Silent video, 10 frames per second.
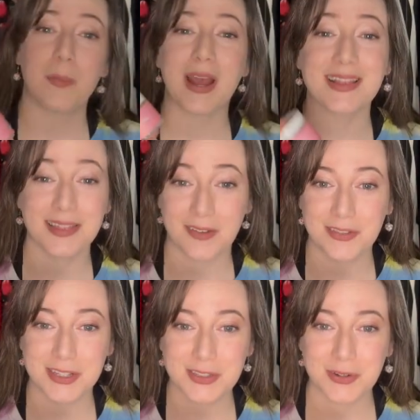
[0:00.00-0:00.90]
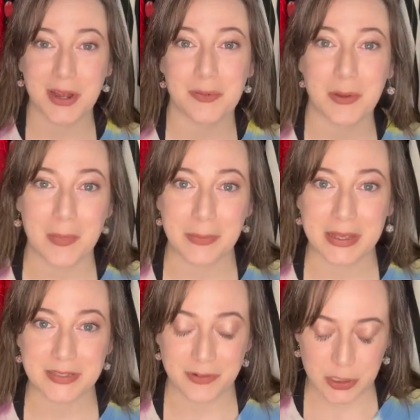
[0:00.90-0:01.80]
I love this scrub. My
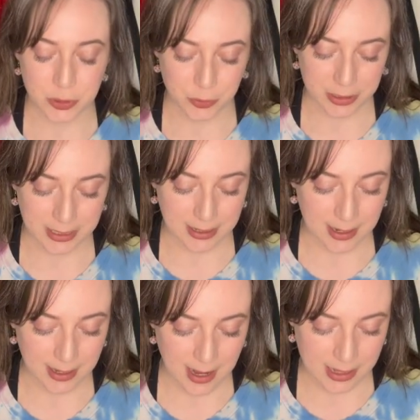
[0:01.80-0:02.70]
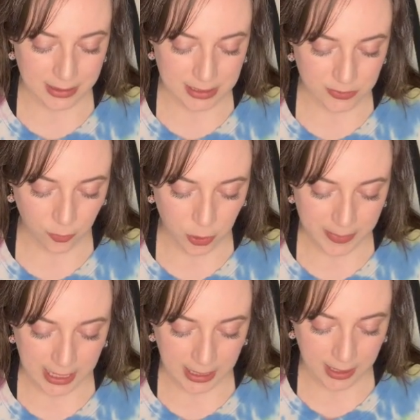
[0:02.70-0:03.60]
best friend Jordan got this for
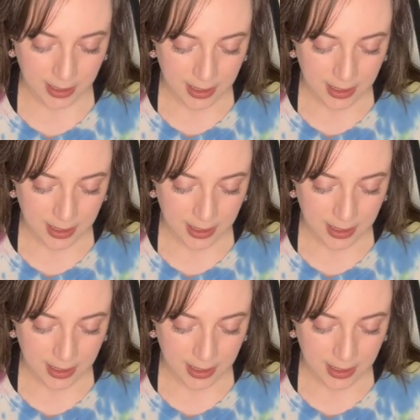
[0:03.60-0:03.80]
me.